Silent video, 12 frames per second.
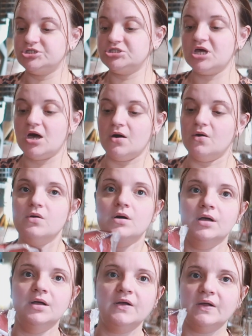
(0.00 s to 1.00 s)
So
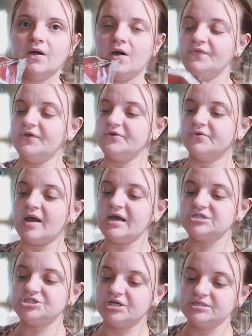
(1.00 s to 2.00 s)
on the
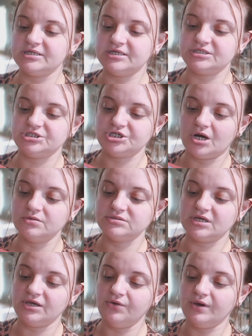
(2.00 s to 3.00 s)
directions, it
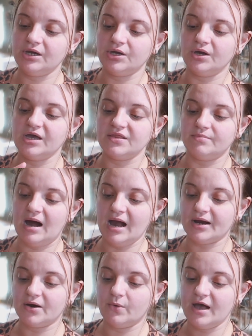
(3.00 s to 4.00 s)
shows that you can cook it in the
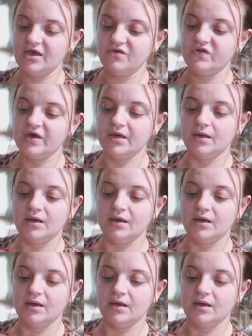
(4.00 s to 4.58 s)
microwave.